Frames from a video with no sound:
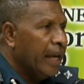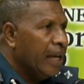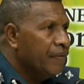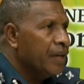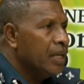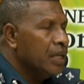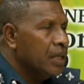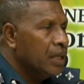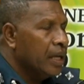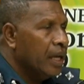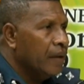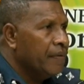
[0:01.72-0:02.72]

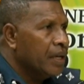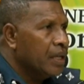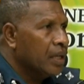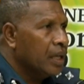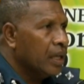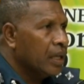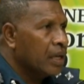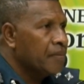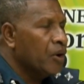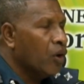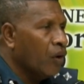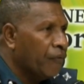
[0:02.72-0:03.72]
every every
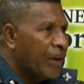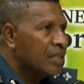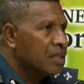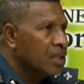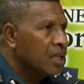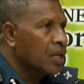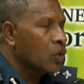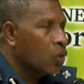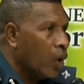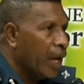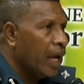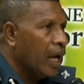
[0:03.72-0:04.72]
criminal offense
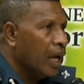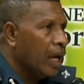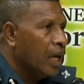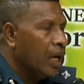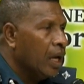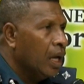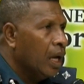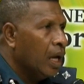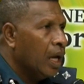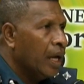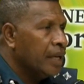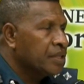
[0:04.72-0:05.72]
require
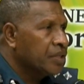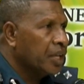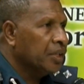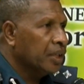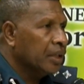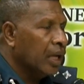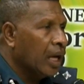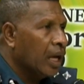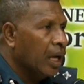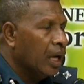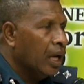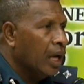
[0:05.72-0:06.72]
a certain
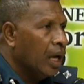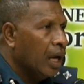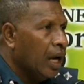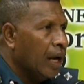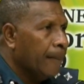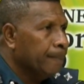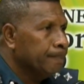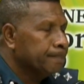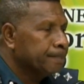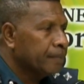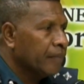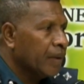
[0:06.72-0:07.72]
uh,
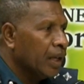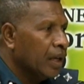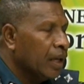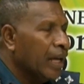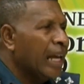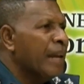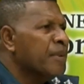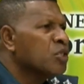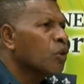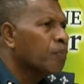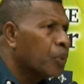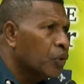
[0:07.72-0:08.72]
um,
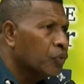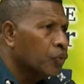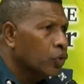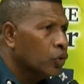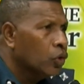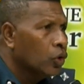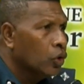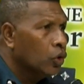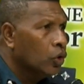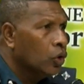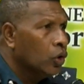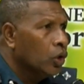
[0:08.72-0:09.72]
elements of proof
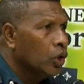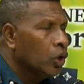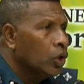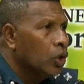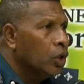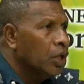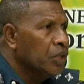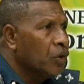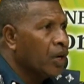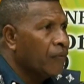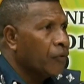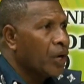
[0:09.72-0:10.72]

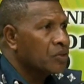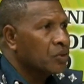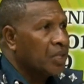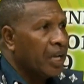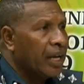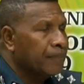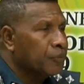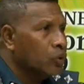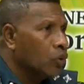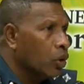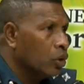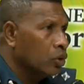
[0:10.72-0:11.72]
in order for us to take it up
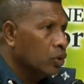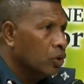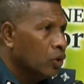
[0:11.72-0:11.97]
to court.